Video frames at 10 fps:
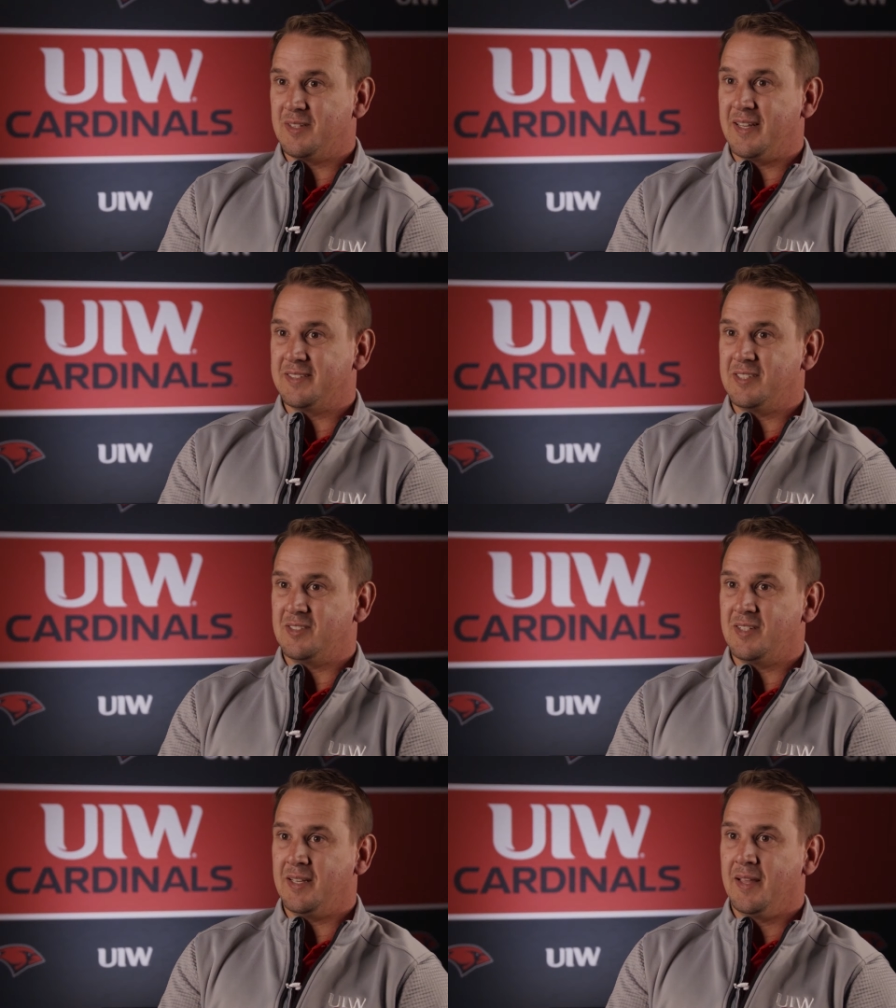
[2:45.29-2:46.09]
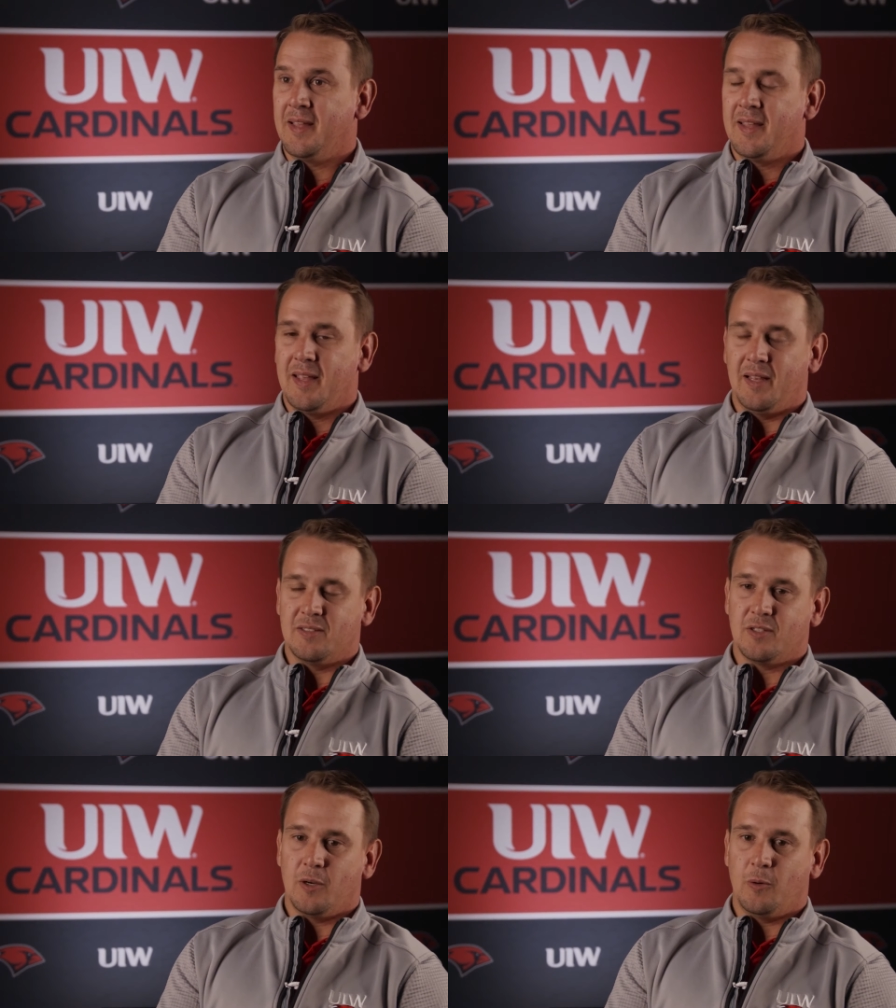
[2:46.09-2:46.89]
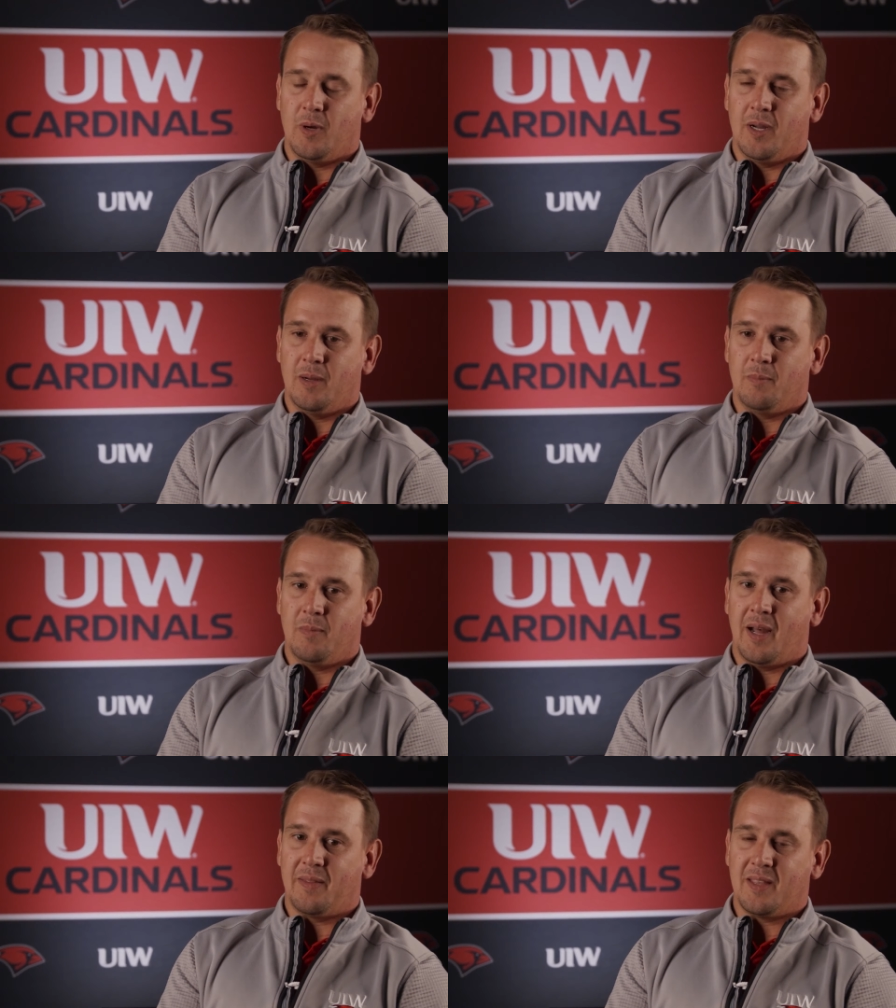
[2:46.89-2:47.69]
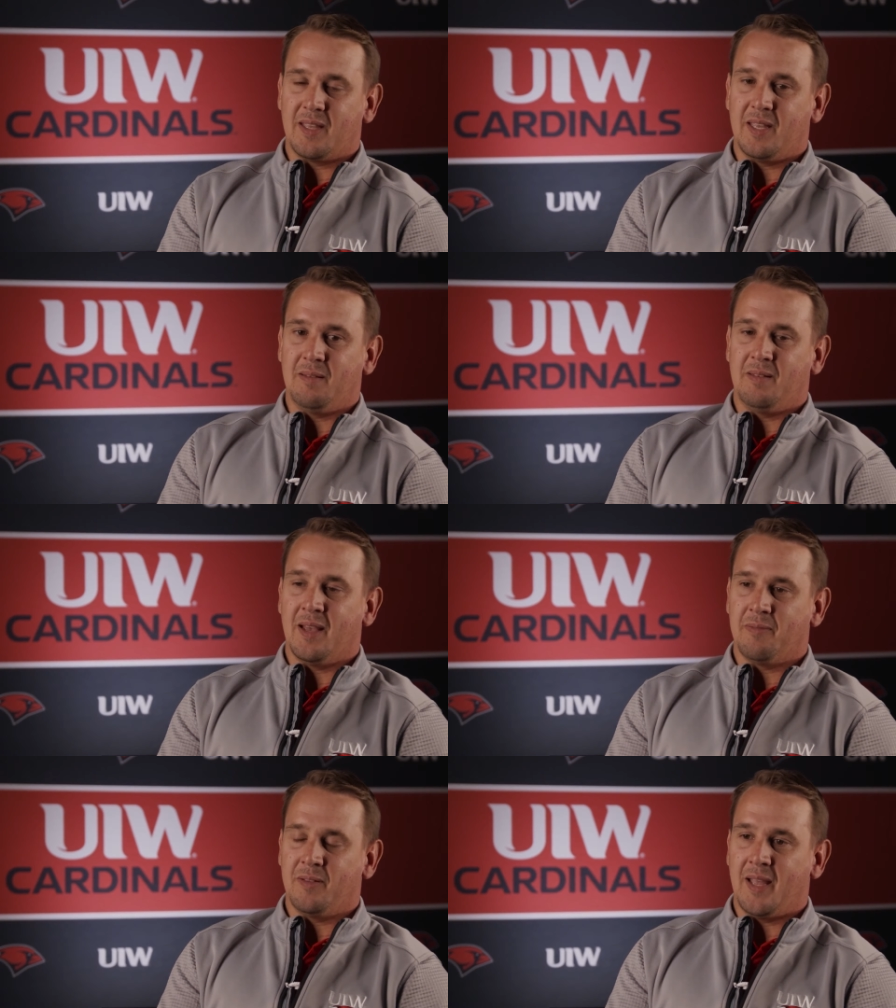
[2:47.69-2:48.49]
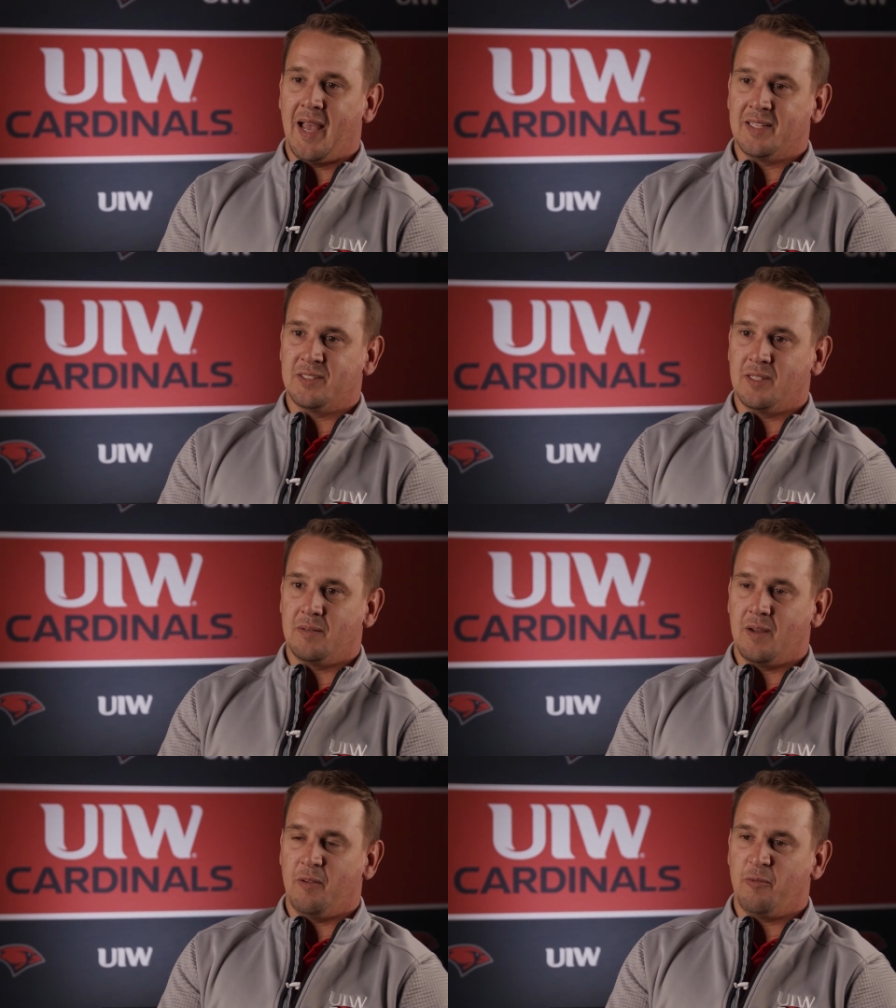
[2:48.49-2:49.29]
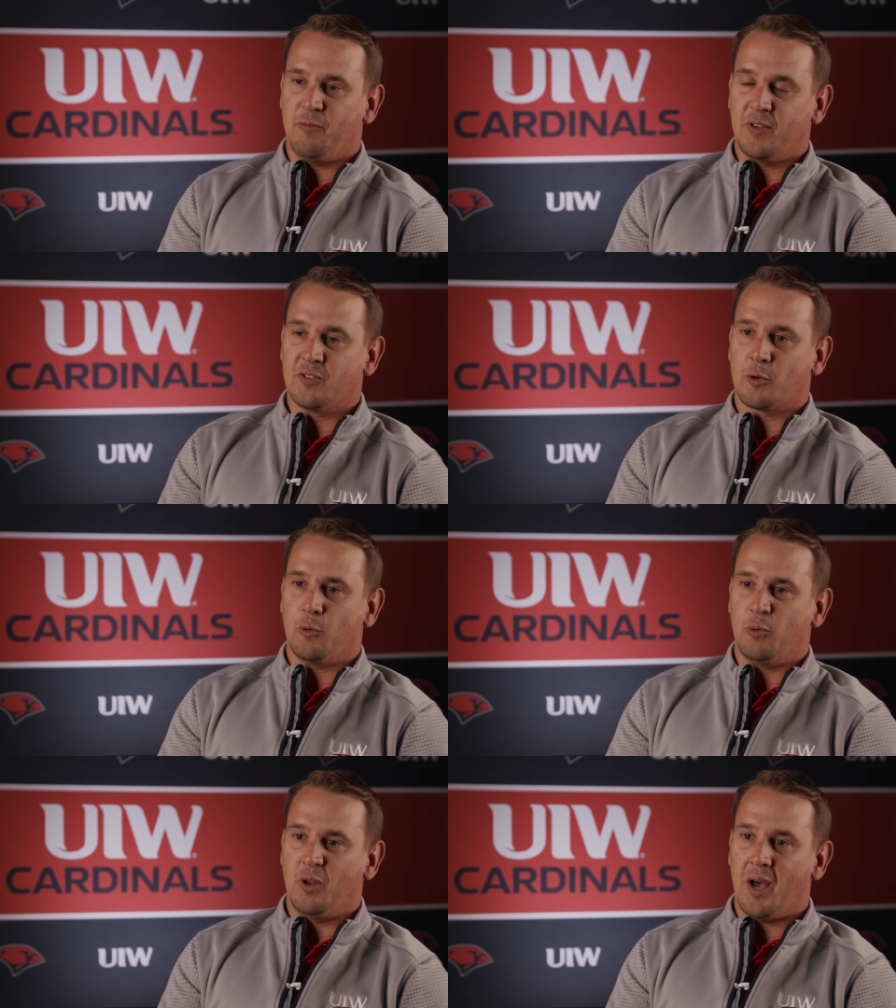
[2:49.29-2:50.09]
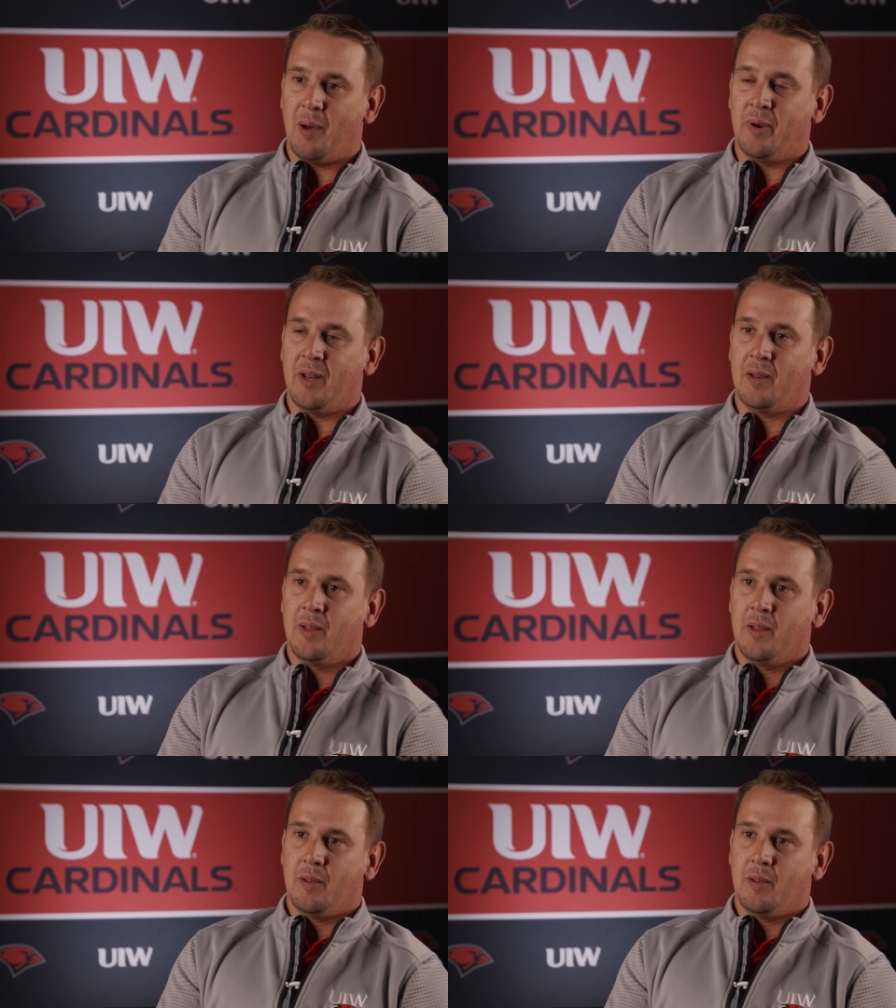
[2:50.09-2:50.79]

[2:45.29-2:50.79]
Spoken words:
in the SEC. And so I think he definitely adds a physical dominant